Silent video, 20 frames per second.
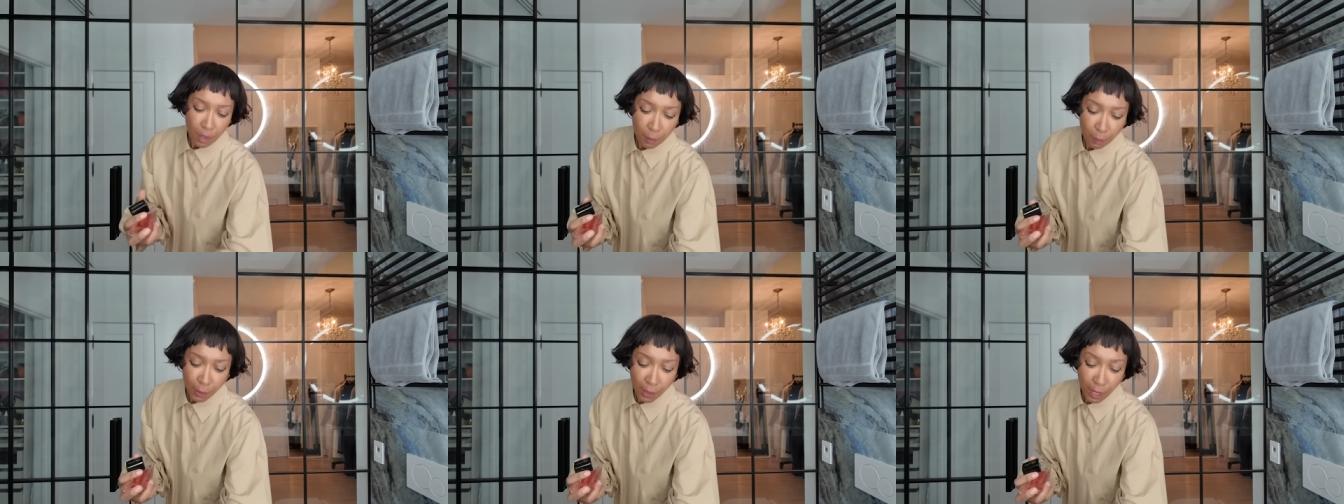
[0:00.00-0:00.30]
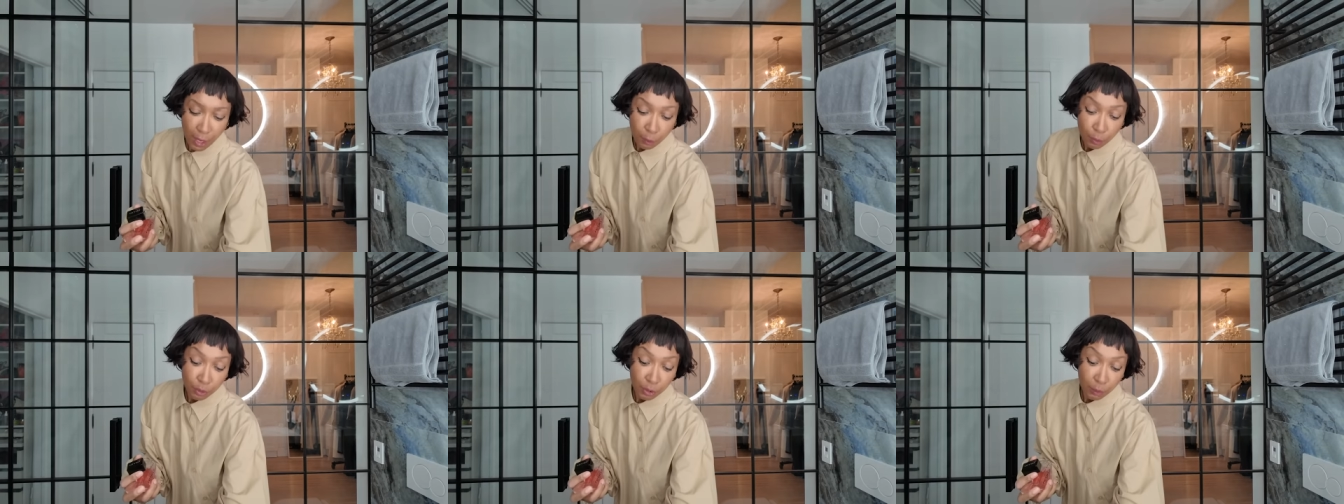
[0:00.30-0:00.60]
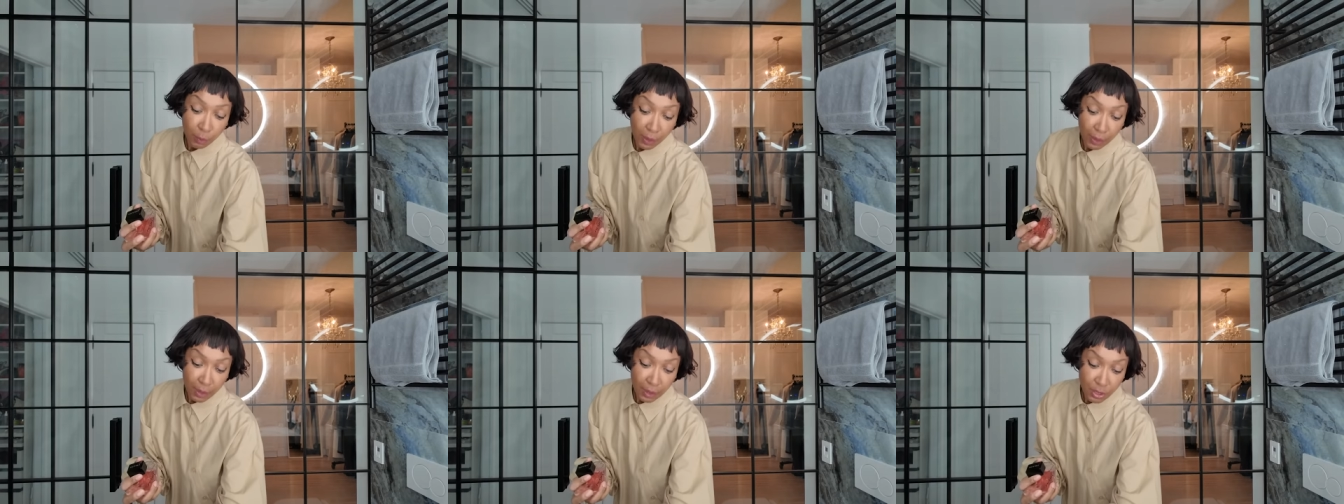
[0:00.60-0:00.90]
but I will on
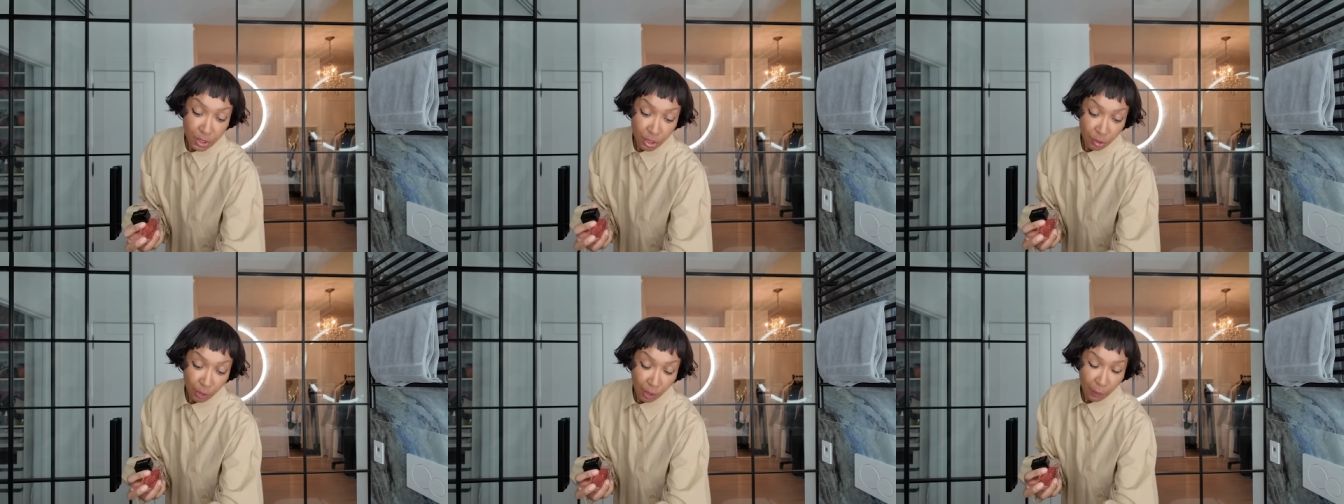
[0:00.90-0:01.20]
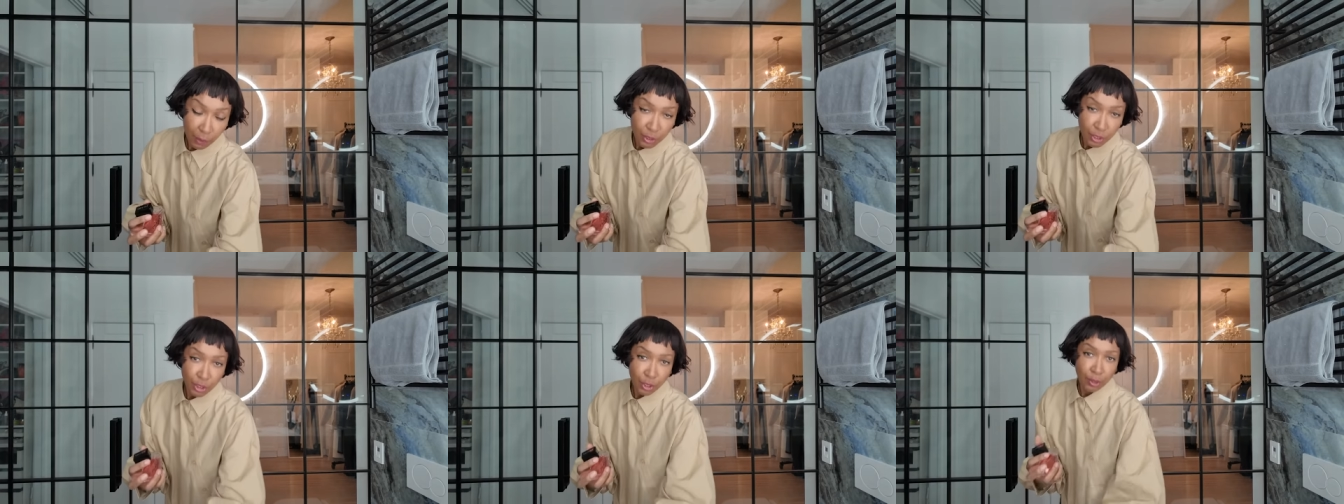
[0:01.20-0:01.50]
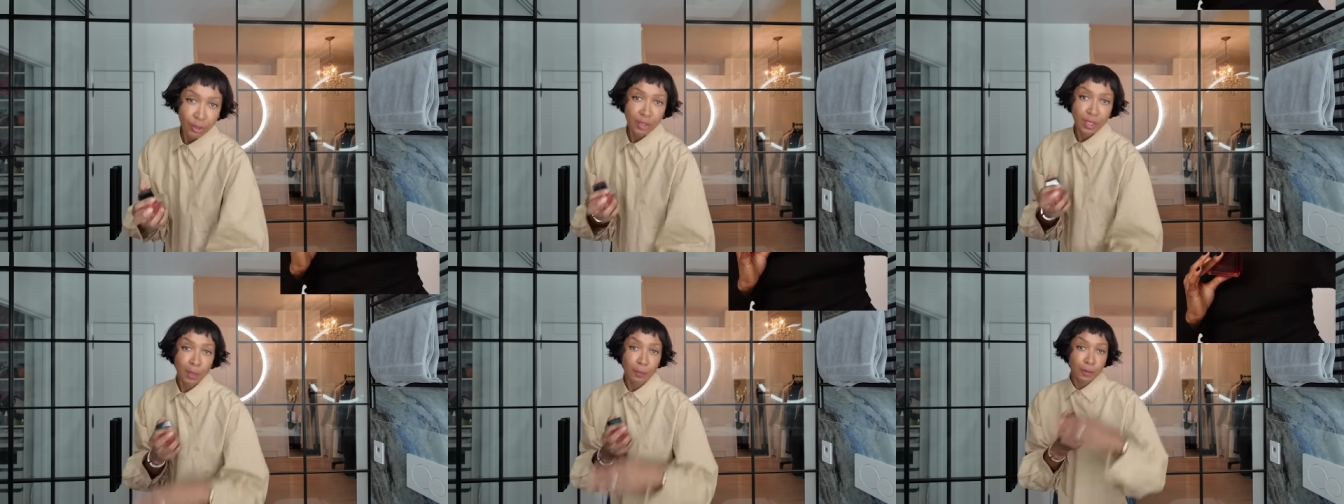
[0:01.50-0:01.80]
my Instagram. I'll show
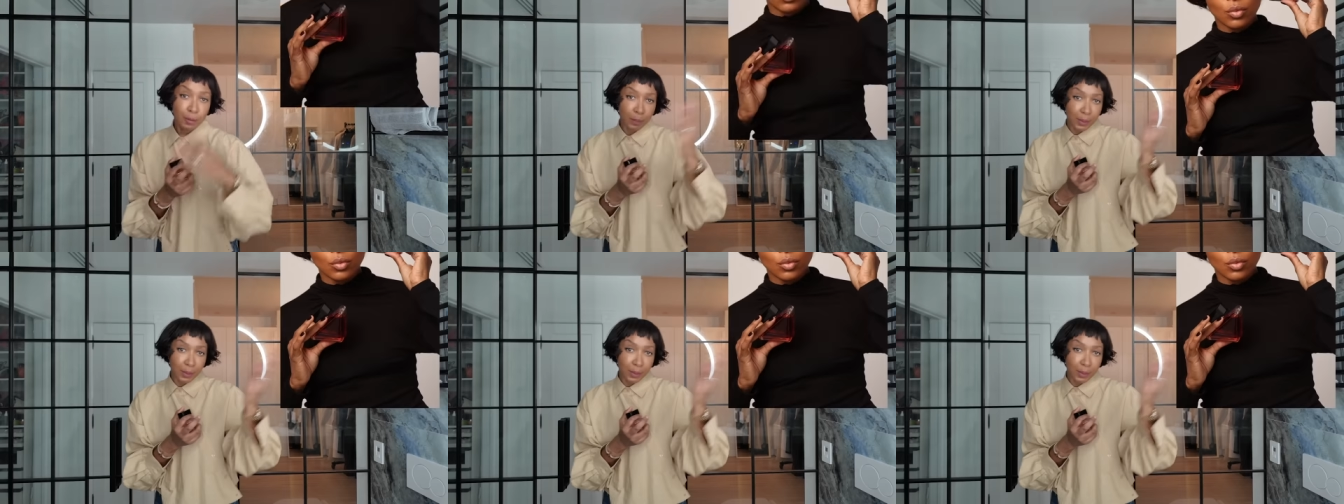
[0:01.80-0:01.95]
you a couple of